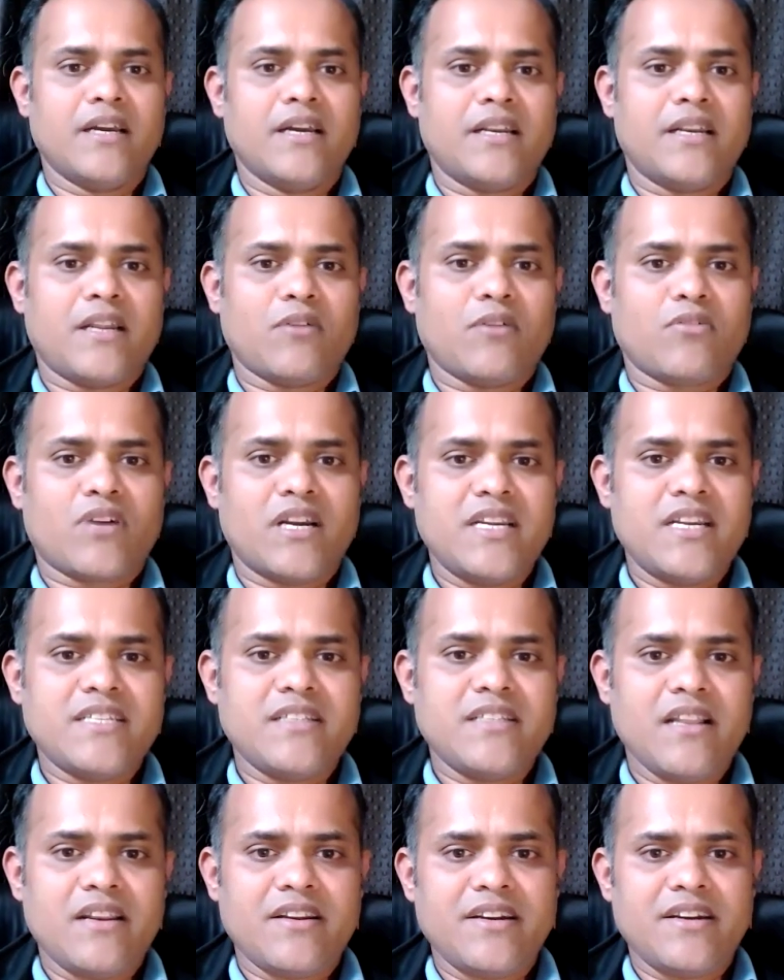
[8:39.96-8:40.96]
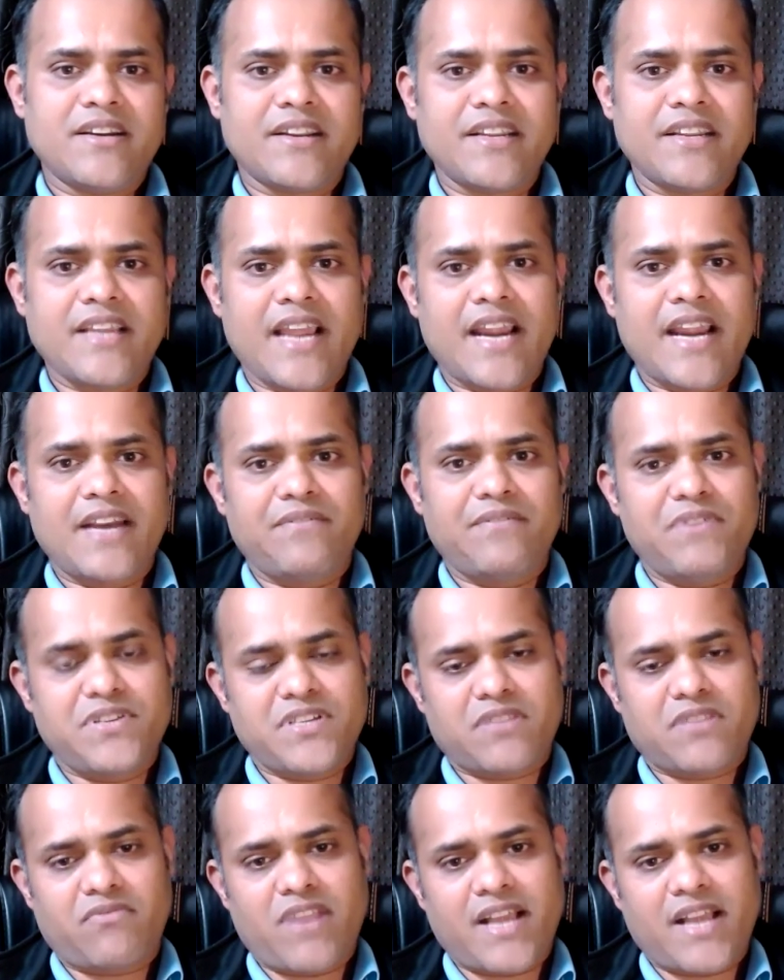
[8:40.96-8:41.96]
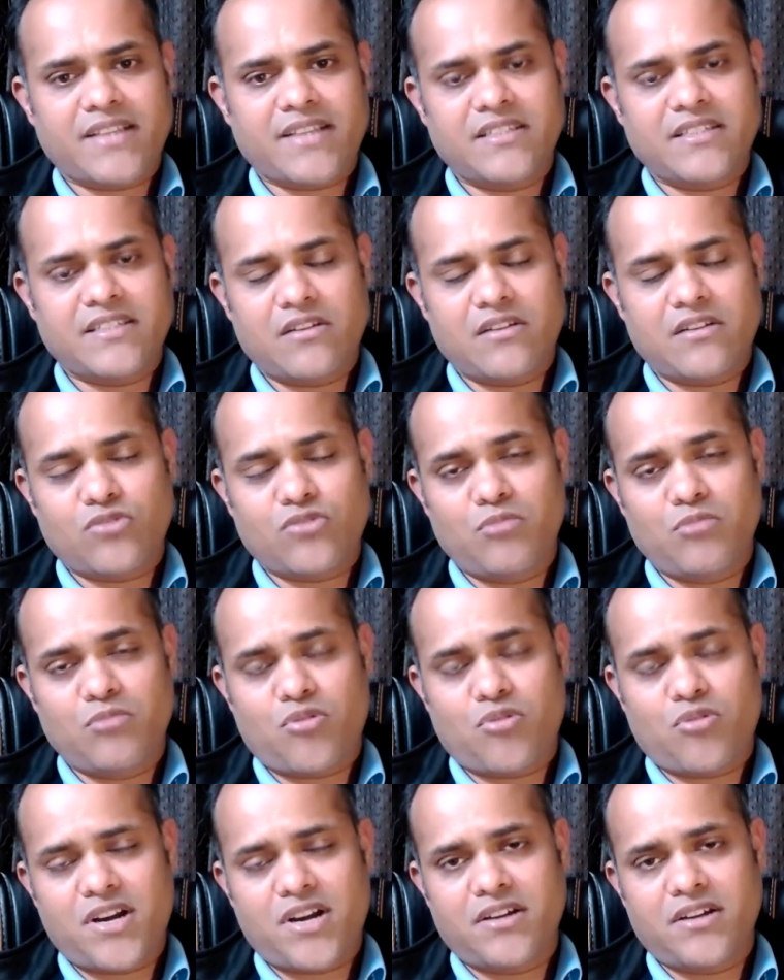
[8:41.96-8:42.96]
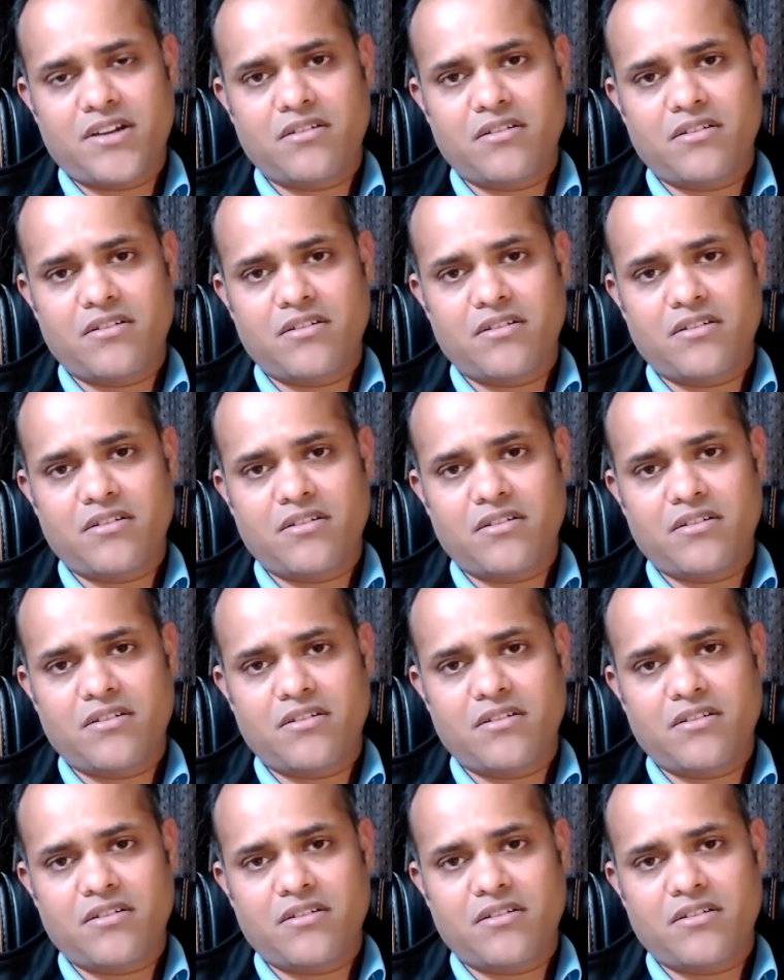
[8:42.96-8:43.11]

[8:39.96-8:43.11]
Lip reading: Now, conditional rendering and feature flags is also important.